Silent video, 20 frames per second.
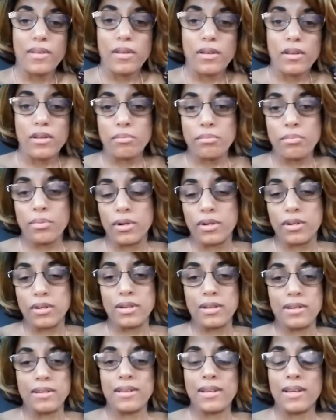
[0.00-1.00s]
putting
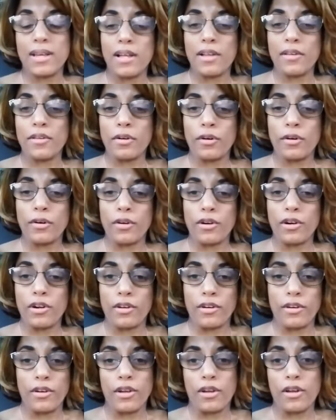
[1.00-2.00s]
it together
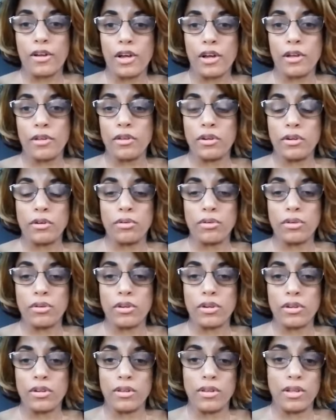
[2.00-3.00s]
and how they were
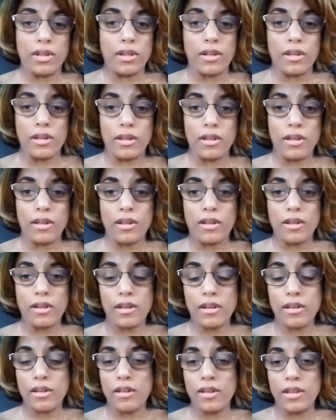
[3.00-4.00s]
going to, uh,
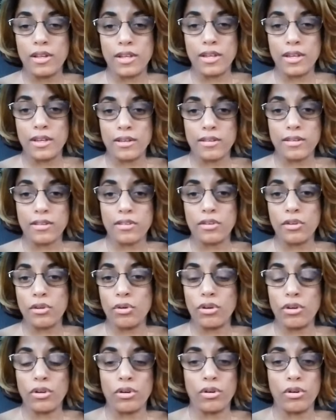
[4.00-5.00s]
I guess, do
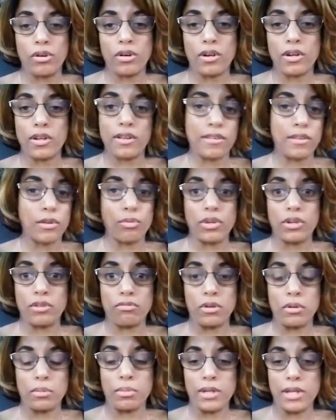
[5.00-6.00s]
it or get someone to
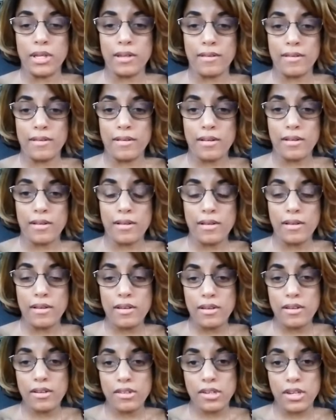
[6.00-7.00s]
replace
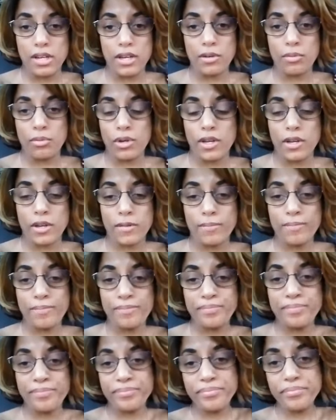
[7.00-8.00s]
Chadwick.
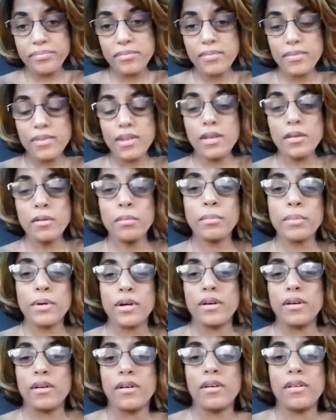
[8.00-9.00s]
But
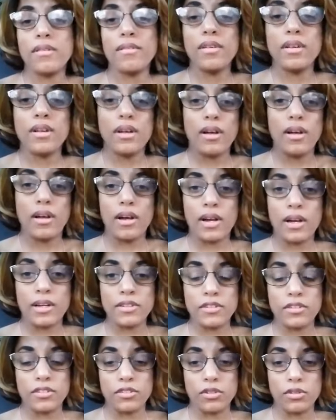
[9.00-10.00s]
I
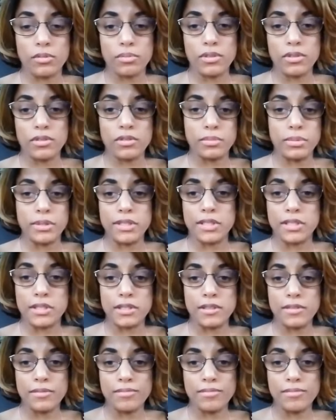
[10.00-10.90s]
just hope it'll be good.